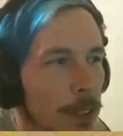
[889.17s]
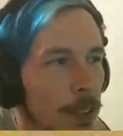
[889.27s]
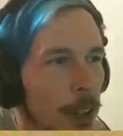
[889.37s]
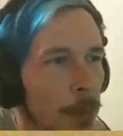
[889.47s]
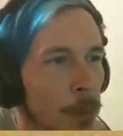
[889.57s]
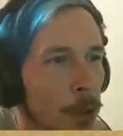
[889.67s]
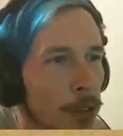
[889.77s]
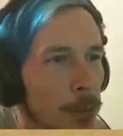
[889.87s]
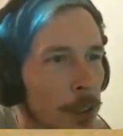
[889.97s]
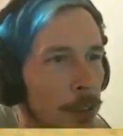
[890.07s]

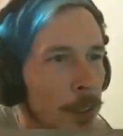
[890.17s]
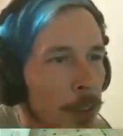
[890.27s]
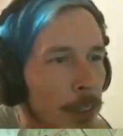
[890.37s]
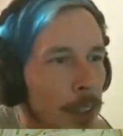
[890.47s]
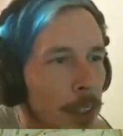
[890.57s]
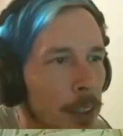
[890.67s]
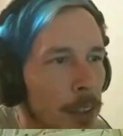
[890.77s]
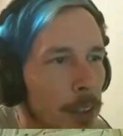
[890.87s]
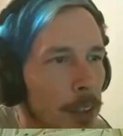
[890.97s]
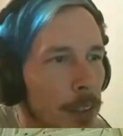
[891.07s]
Mostly because we don't have the
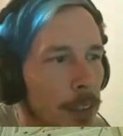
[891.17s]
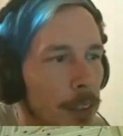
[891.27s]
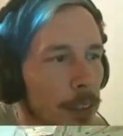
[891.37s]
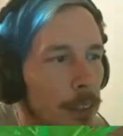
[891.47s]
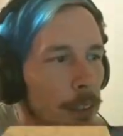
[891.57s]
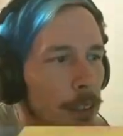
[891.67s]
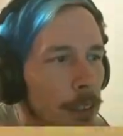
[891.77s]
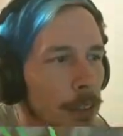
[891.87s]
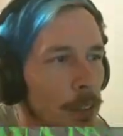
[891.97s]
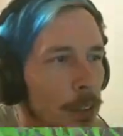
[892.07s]

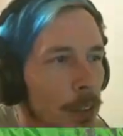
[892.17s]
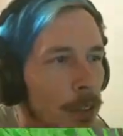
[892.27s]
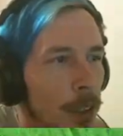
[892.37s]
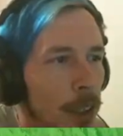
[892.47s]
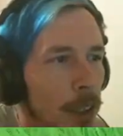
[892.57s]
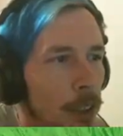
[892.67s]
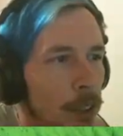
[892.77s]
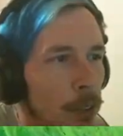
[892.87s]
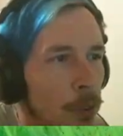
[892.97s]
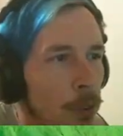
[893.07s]
skill set yet
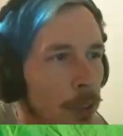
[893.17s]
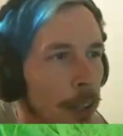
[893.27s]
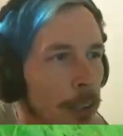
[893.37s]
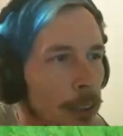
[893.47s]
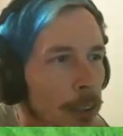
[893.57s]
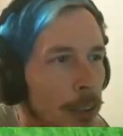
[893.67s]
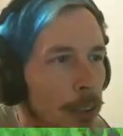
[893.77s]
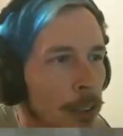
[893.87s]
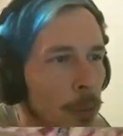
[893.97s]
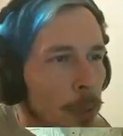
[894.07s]
to actually
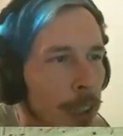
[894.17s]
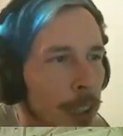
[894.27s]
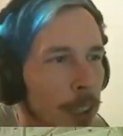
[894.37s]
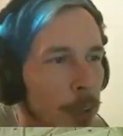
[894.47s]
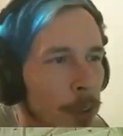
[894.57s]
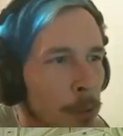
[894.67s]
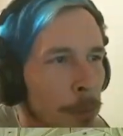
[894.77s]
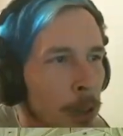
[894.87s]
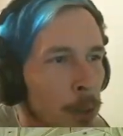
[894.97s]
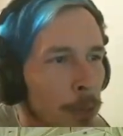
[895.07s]
start doing anything with the metal we're